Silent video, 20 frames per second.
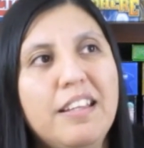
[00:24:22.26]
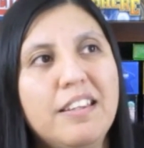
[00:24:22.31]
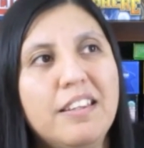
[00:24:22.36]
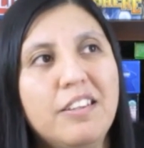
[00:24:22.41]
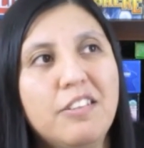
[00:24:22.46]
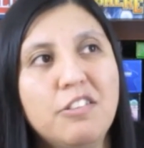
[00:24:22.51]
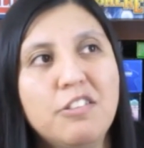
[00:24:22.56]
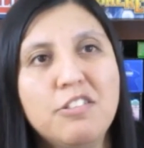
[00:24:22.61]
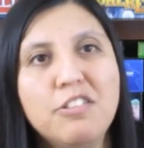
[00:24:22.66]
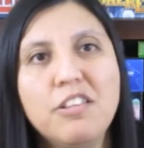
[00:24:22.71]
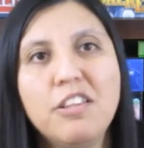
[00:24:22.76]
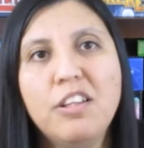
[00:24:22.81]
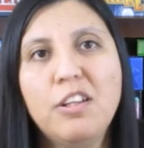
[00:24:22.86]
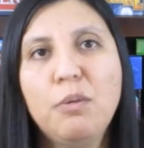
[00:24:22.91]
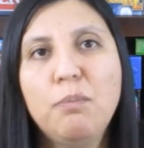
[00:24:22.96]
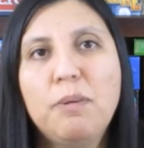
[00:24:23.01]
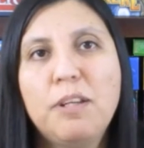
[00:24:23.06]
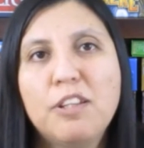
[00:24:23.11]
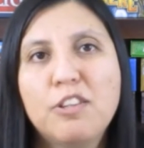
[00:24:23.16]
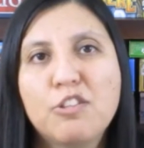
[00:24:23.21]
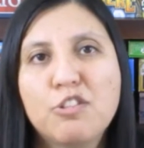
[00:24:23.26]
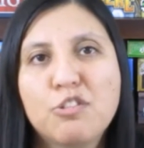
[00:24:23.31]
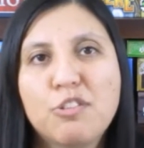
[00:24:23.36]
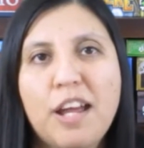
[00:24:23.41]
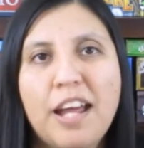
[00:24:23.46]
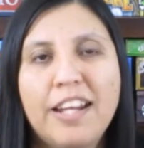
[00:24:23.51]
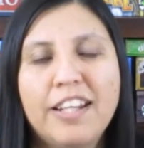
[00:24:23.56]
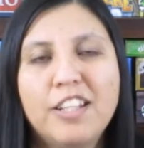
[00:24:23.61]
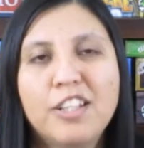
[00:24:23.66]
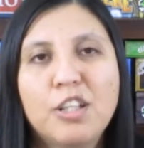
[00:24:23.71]
there's a little bit of
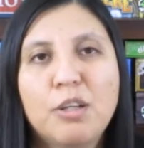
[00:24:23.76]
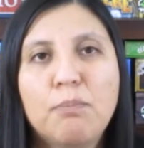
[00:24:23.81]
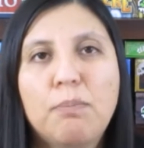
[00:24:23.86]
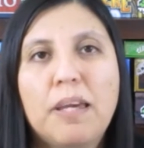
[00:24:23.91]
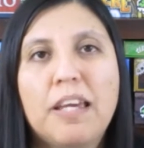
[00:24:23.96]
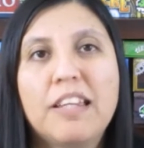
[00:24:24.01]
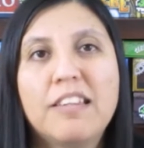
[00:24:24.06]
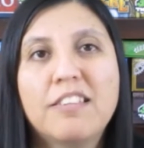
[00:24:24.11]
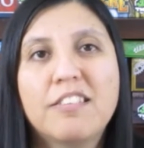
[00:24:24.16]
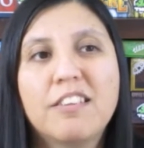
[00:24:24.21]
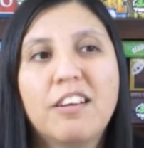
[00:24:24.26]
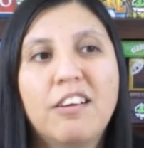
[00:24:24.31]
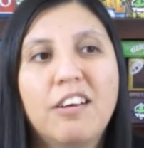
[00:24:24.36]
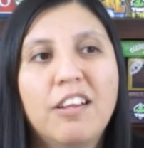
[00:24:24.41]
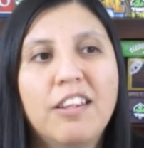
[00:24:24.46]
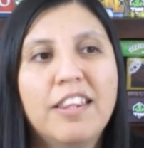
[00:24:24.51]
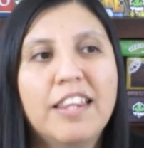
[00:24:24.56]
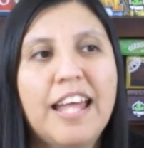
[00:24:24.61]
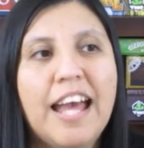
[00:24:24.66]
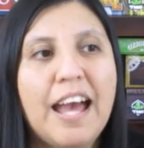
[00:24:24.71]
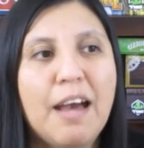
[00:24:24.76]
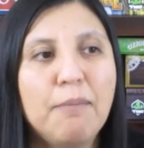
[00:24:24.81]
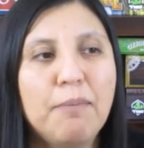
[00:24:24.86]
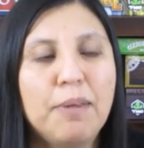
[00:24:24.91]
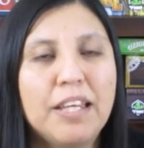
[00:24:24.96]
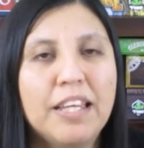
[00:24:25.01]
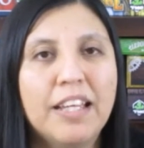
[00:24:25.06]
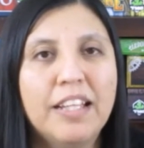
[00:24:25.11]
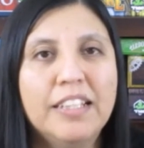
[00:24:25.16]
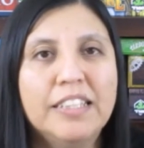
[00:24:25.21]
strategy based on that
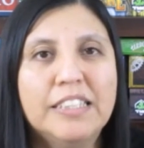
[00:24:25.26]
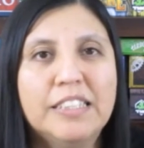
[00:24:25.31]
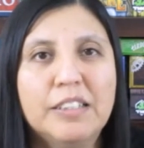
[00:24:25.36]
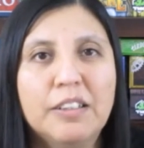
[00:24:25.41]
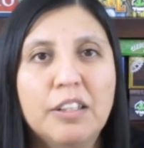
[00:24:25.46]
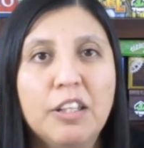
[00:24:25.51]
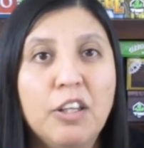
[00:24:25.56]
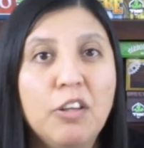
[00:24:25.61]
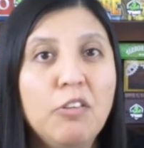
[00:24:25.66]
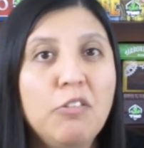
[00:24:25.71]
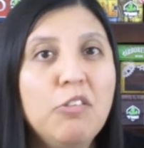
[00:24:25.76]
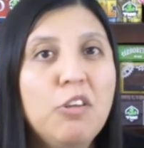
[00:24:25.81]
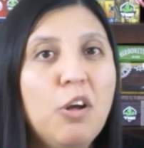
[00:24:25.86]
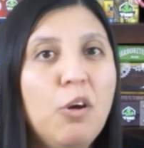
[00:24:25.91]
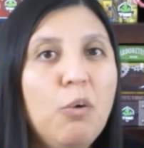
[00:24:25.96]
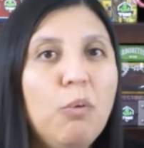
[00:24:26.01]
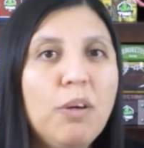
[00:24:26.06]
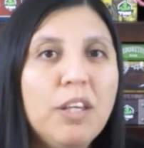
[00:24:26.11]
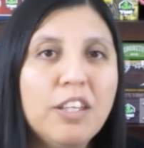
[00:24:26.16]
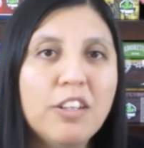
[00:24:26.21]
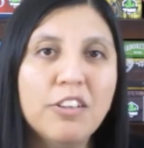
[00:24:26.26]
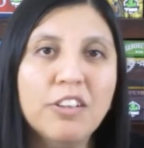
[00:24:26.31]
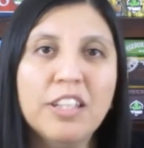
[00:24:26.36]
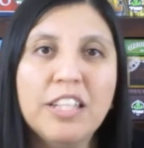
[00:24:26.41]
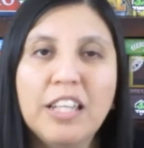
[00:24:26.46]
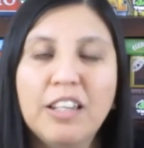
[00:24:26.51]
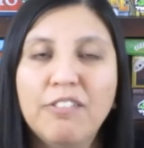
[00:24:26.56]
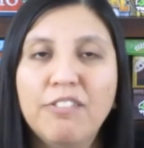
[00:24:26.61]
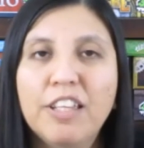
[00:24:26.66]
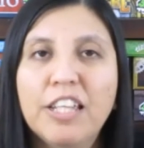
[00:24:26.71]
because you know what you're
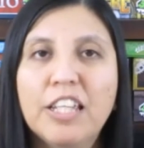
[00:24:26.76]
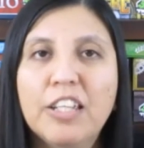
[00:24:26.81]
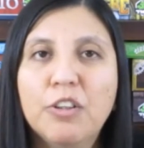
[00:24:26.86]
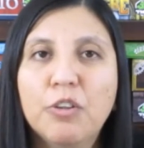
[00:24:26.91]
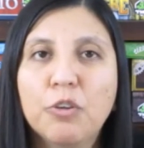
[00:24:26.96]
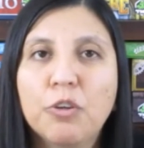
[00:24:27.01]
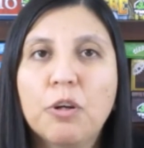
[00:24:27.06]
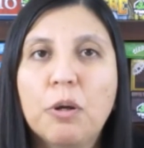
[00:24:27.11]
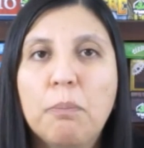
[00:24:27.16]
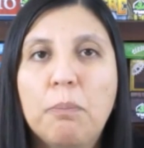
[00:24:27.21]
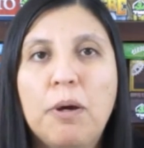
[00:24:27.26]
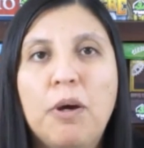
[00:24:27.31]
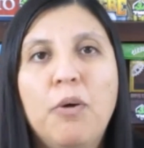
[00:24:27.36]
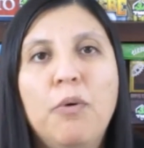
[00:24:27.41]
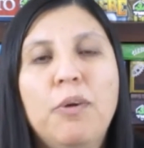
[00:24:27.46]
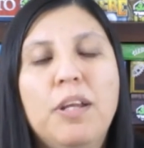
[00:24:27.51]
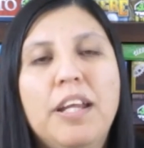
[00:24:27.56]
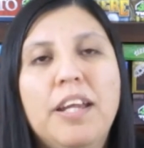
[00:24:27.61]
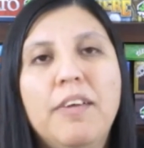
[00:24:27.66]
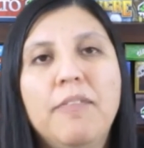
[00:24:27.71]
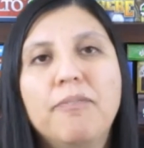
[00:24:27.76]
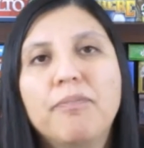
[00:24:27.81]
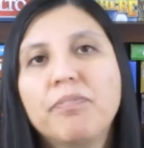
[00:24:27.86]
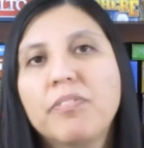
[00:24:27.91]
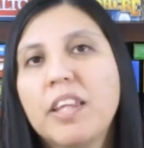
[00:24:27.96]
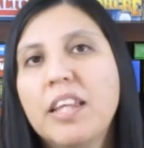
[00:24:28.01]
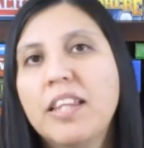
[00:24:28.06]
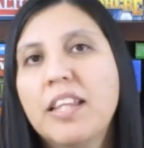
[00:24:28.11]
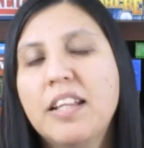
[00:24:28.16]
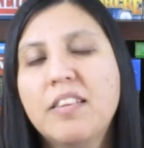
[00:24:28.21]
giving your opponent.
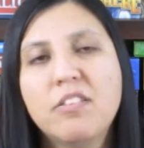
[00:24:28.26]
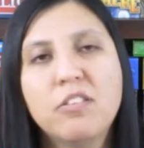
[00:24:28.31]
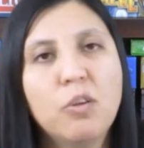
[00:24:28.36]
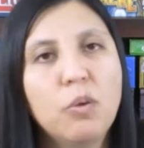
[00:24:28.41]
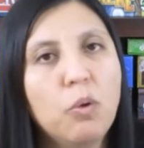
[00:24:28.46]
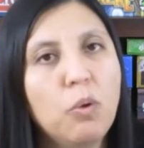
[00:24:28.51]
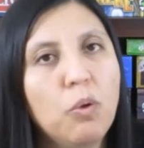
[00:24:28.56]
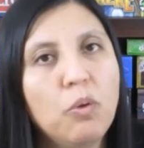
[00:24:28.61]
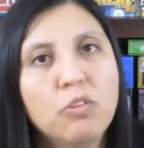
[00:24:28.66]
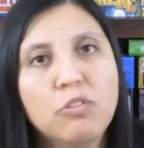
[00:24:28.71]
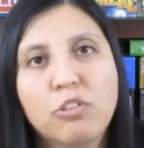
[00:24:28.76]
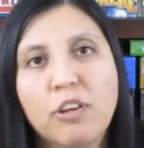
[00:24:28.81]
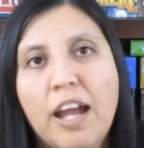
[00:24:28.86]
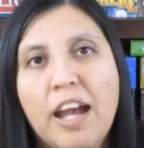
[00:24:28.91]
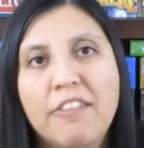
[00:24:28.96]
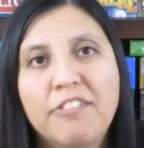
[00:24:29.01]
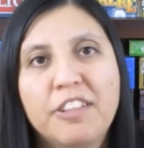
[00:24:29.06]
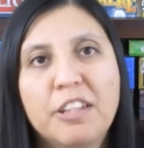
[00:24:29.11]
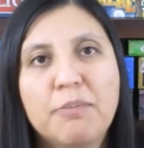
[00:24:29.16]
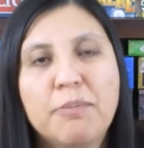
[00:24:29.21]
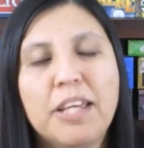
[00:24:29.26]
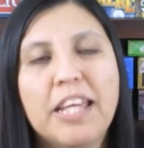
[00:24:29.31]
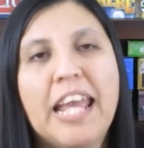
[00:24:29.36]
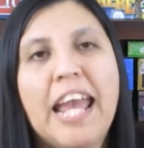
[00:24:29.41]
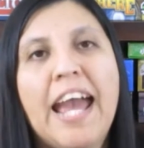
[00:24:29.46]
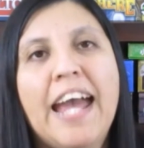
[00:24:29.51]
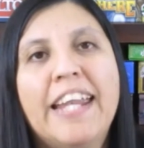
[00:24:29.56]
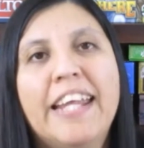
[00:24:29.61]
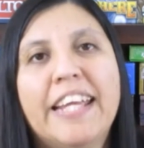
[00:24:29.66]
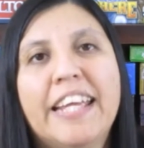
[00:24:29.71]
And that's the whole drafting
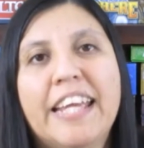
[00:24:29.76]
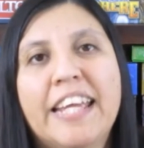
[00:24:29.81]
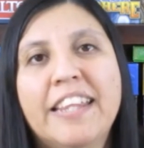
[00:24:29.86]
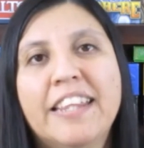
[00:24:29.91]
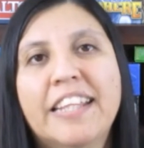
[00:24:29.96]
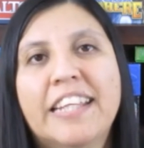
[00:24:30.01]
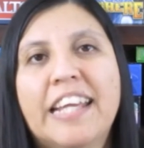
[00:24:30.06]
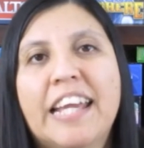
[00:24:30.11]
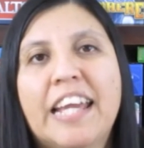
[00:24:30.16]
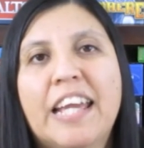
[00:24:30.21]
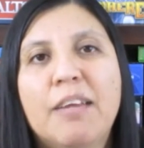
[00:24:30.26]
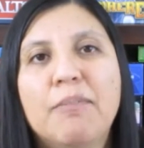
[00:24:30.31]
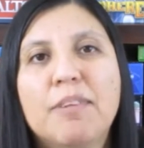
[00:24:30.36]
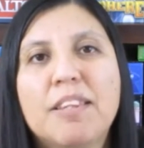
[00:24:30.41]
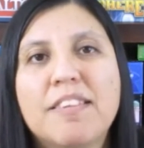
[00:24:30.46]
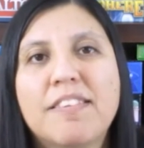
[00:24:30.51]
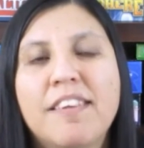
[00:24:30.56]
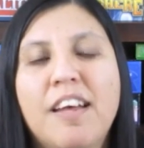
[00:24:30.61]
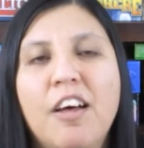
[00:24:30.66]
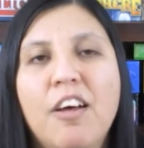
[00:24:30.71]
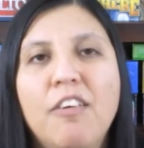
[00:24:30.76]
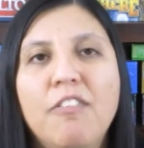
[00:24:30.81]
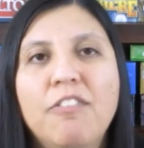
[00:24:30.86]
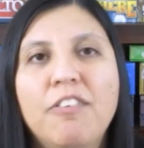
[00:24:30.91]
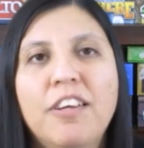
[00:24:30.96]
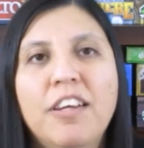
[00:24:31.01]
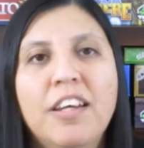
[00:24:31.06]
mechanic in the game itself.